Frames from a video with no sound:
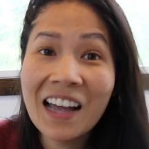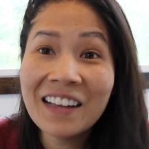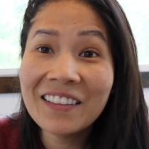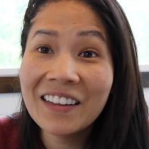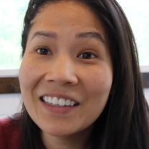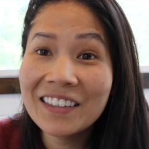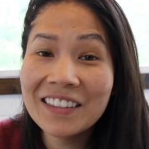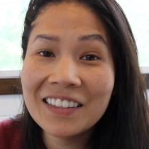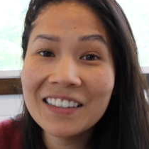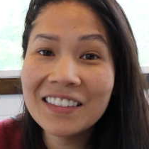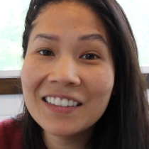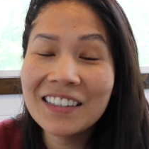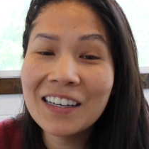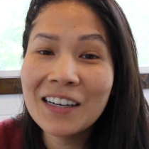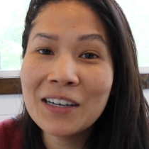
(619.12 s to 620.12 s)
I like
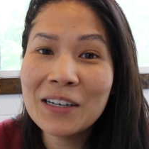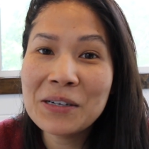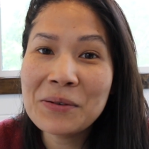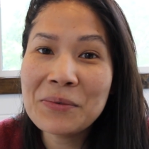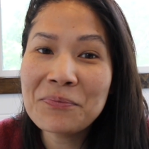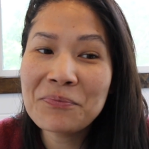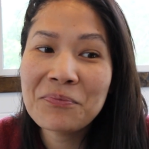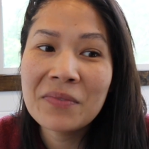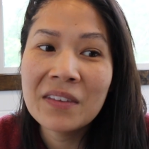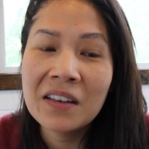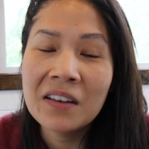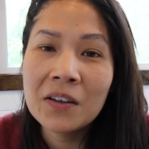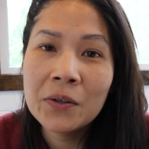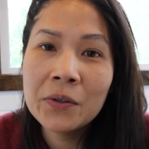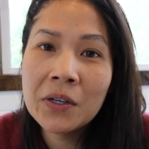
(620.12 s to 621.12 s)
it.
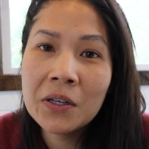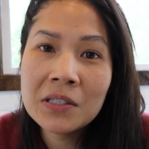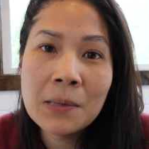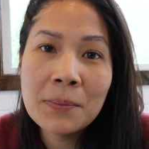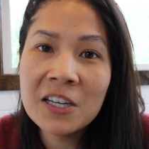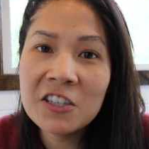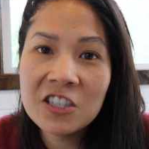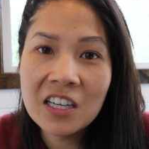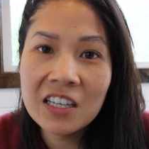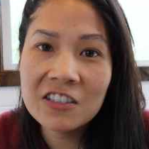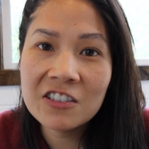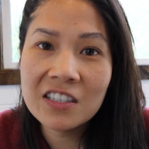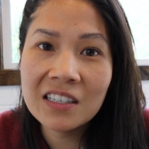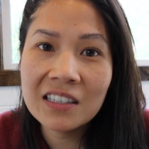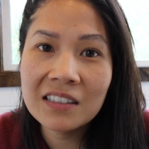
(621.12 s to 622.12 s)
Who knows, I might
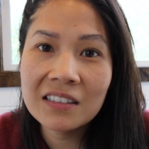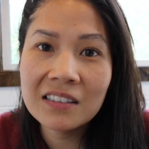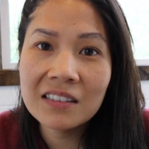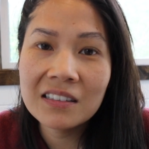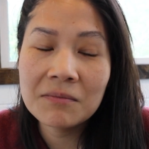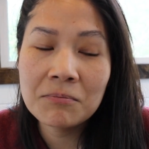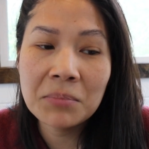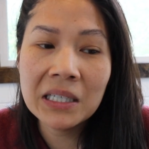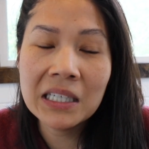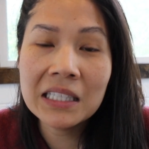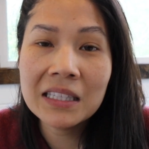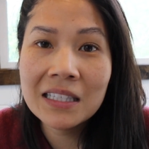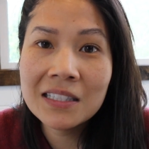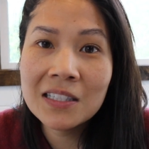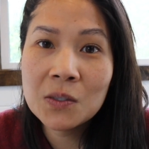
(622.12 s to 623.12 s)
change it,
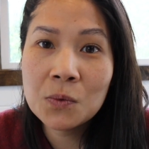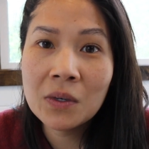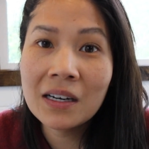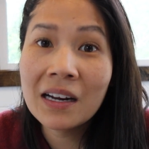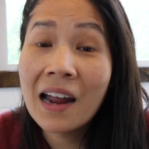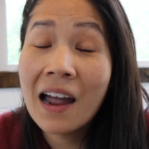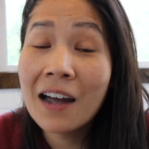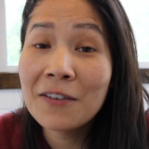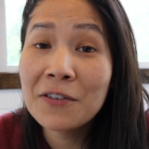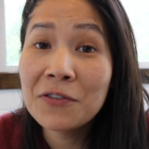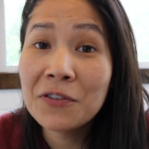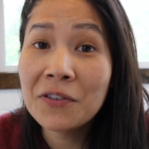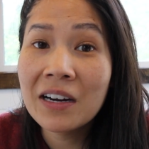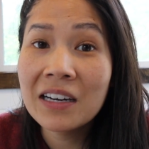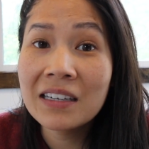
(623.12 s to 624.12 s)
but this is what I have
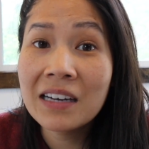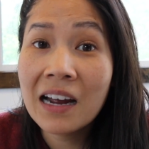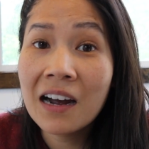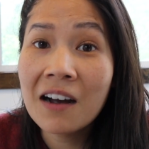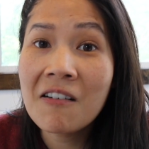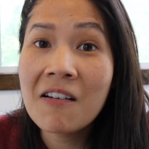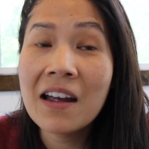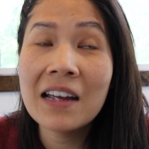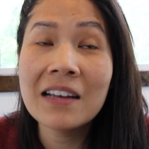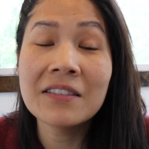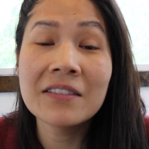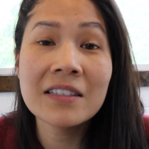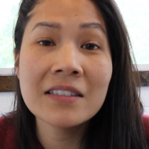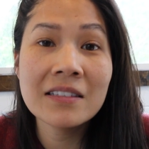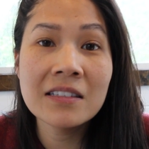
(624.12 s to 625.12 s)
for right now,
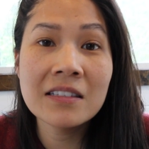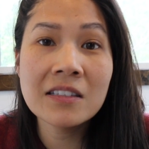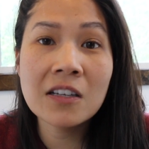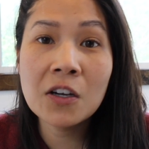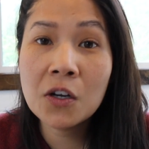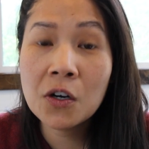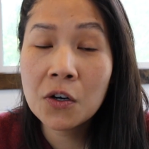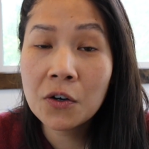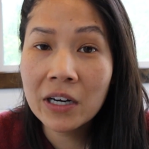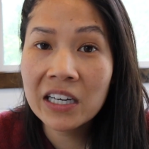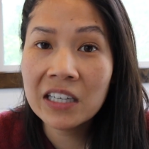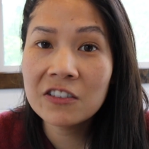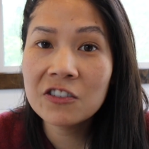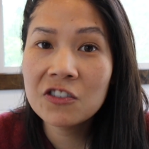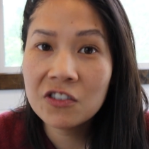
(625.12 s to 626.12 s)
and this is a
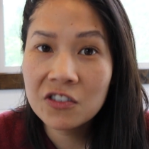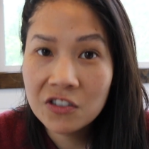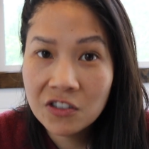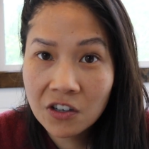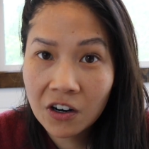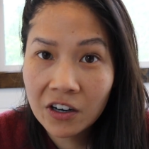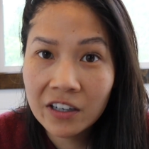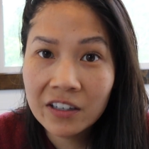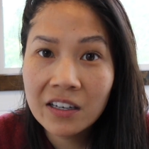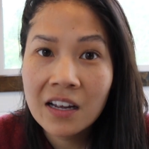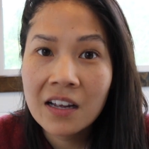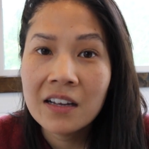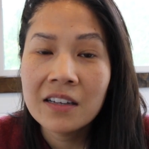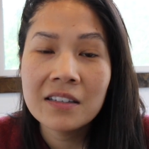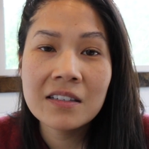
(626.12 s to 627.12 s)
great start
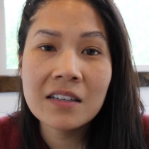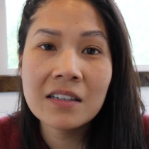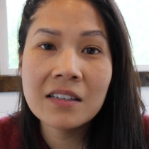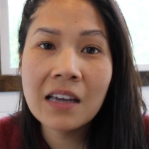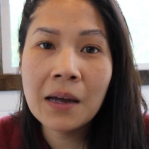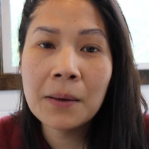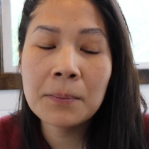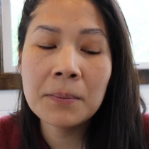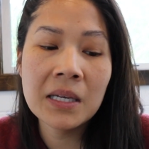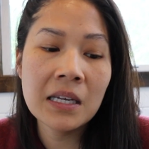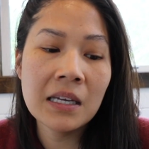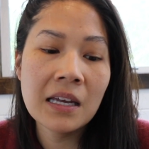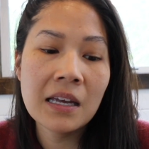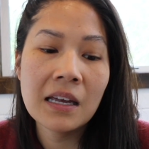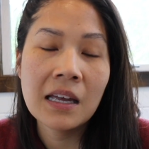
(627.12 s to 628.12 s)
to get
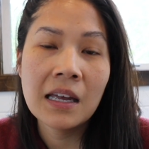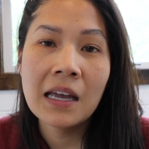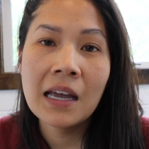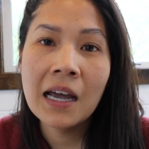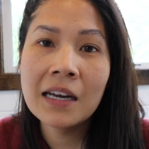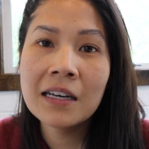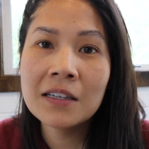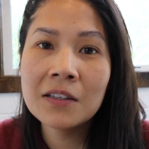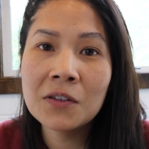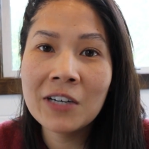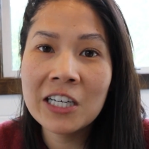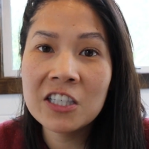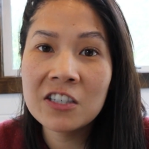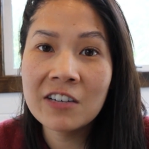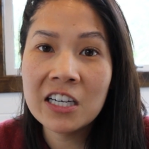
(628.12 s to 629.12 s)
me headed in the
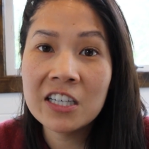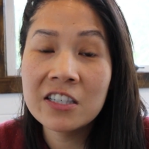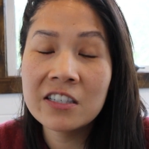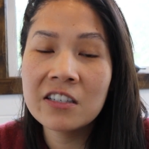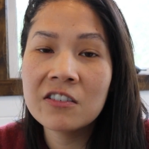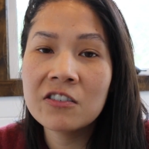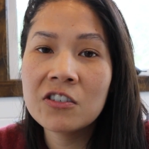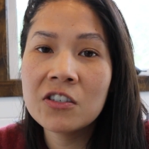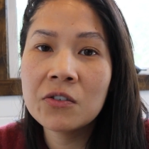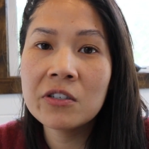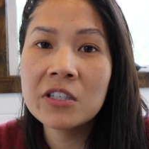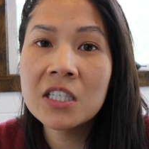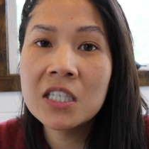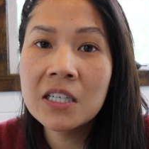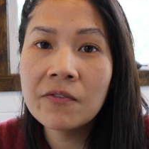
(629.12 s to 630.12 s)
right direction to
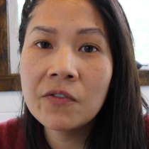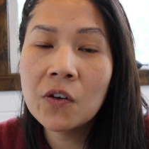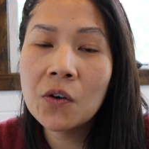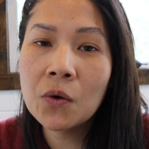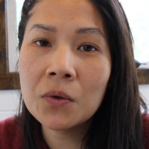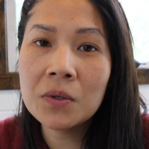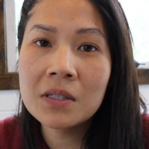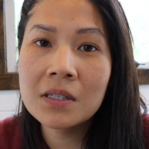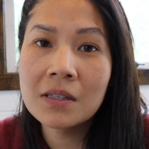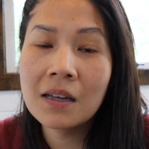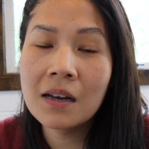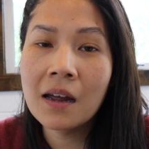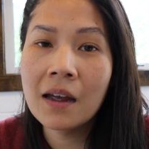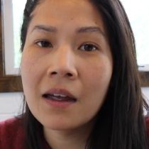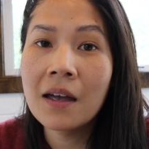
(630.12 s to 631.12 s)
achieve the goals
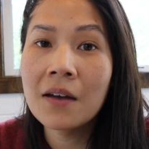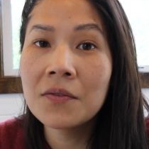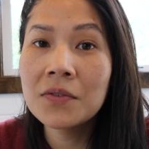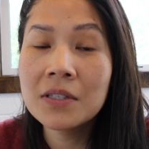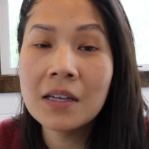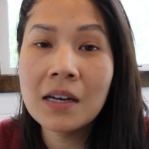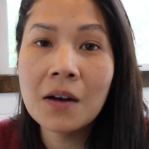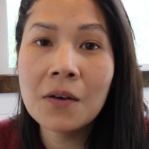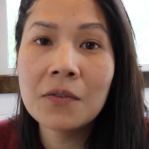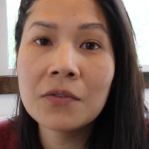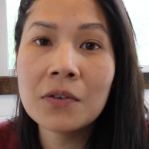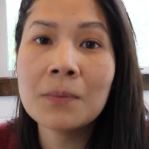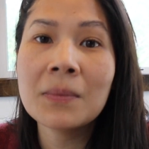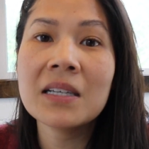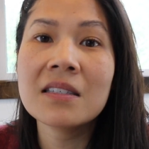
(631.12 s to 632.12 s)
that I have set out
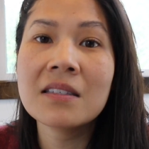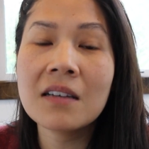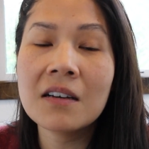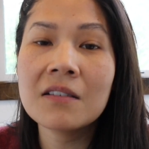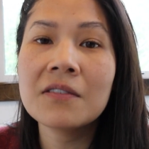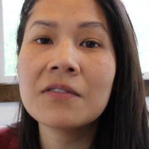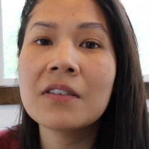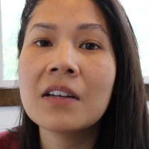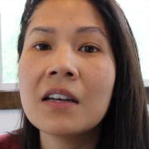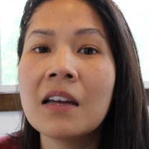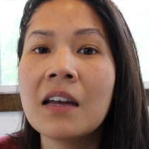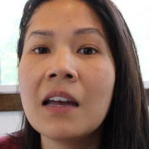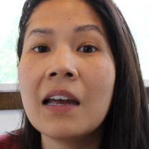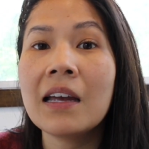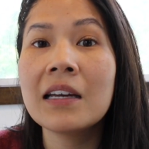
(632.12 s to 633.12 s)
for myself
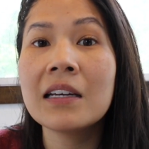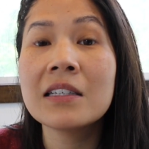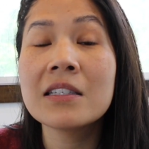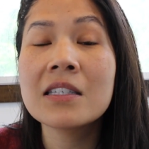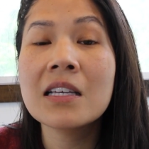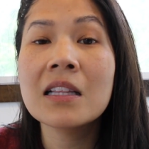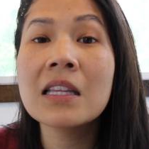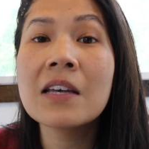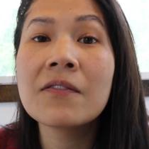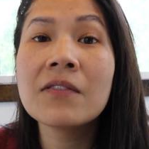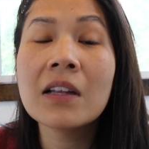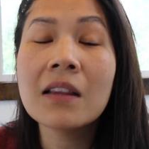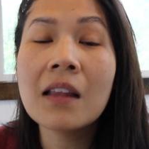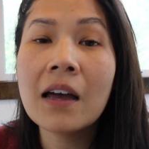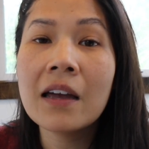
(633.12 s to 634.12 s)
and to live
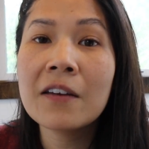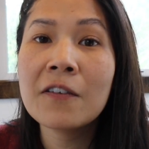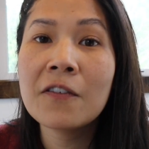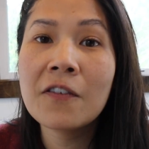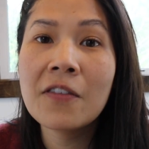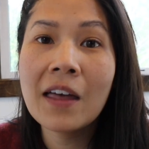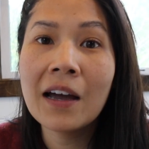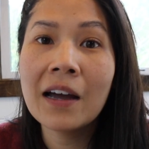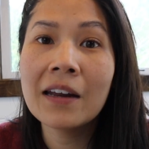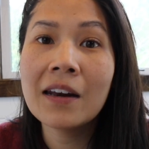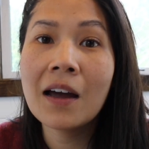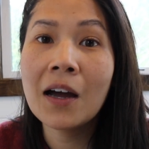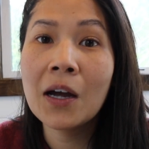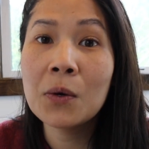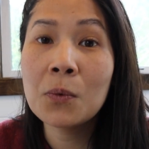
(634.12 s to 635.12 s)
the life
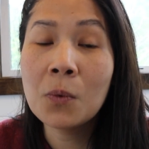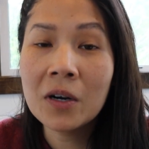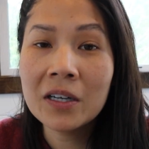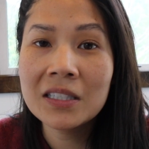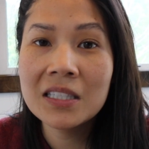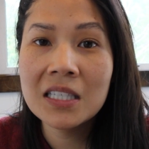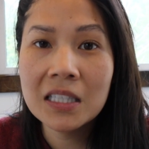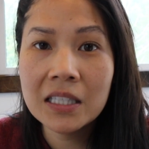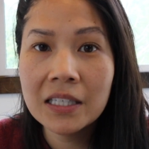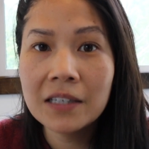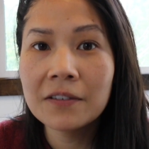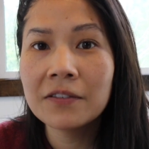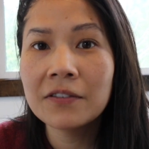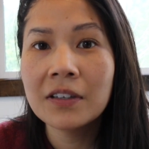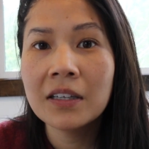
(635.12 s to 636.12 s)
that I want to
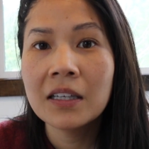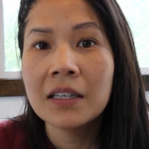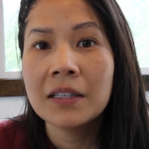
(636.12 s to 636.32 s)
live.